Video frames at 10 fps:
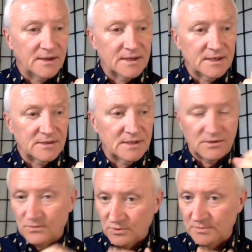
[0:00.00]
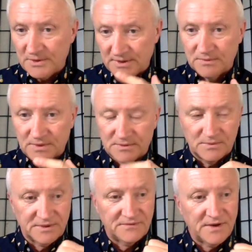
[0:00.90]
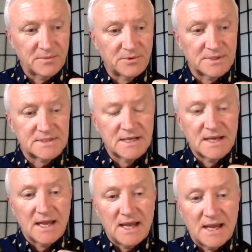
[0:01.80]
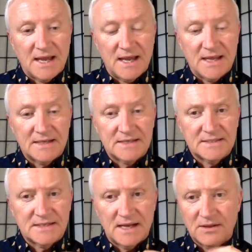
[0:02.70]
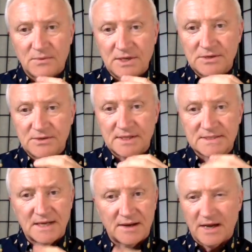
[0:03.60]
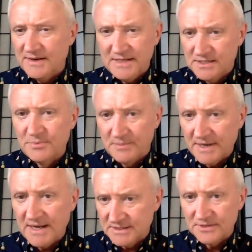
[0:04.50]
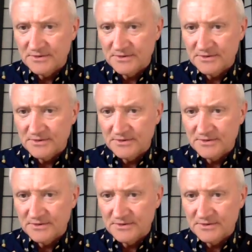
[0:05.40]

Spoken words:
in the womb area with the fibroids. And he said, Alan, what are you doing? I said, I need to put my hands on